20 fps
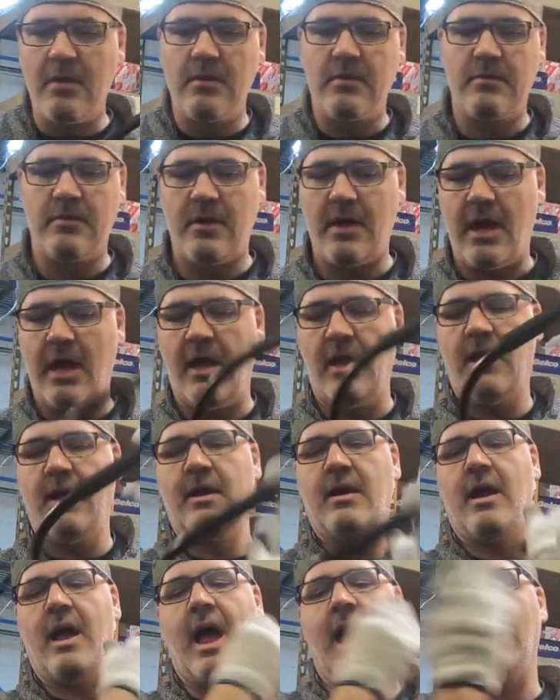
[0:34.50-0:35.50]
I
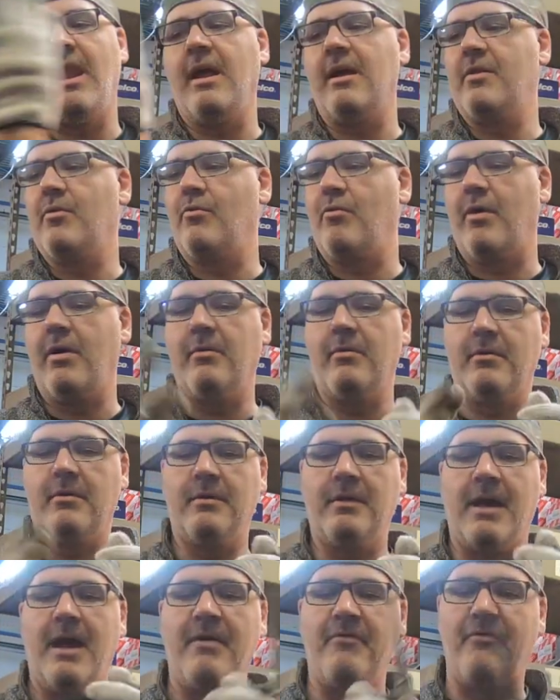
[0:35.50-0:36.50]
like to work.
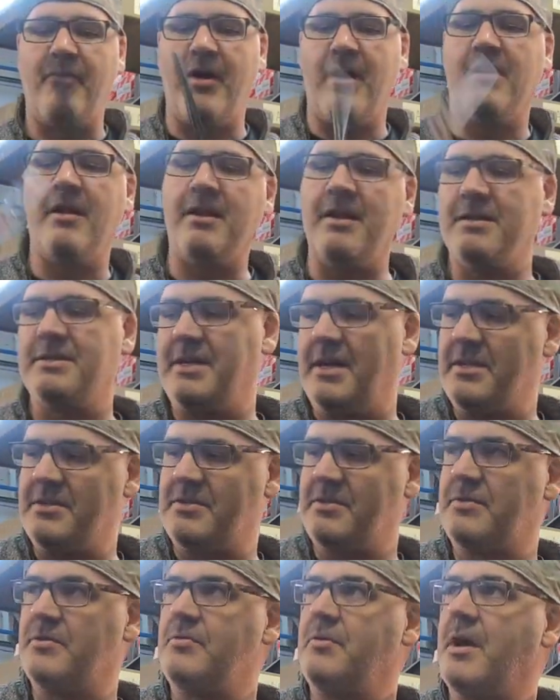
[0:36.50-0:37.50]
I find that this gets
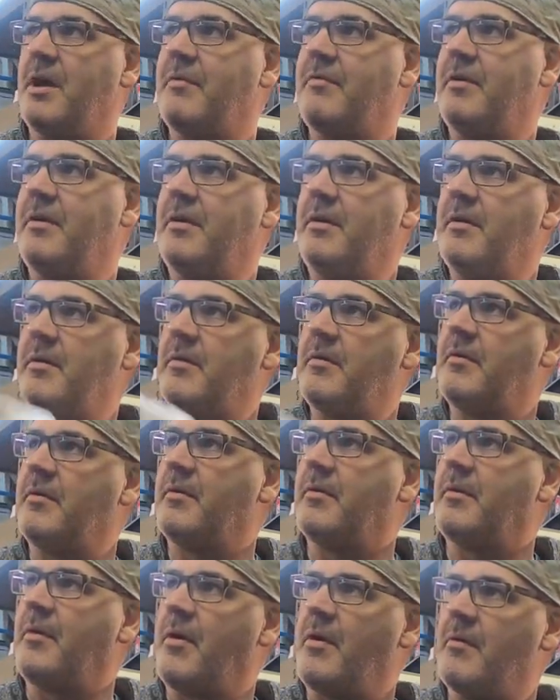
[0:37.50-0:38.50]
too heavy
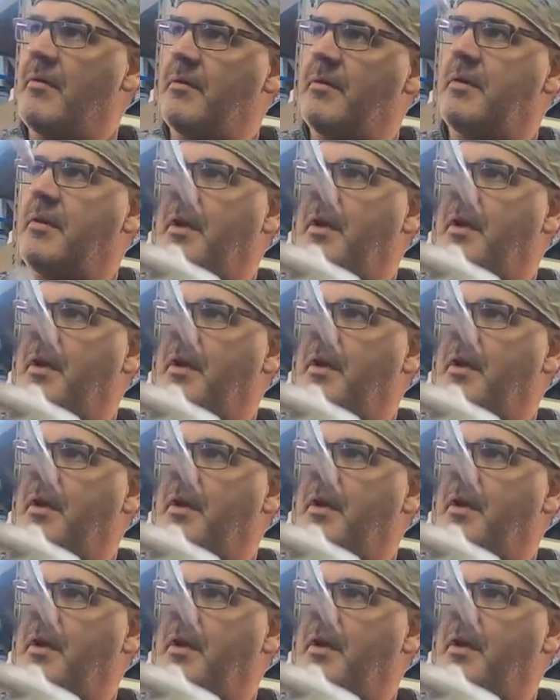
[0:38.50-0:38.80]
to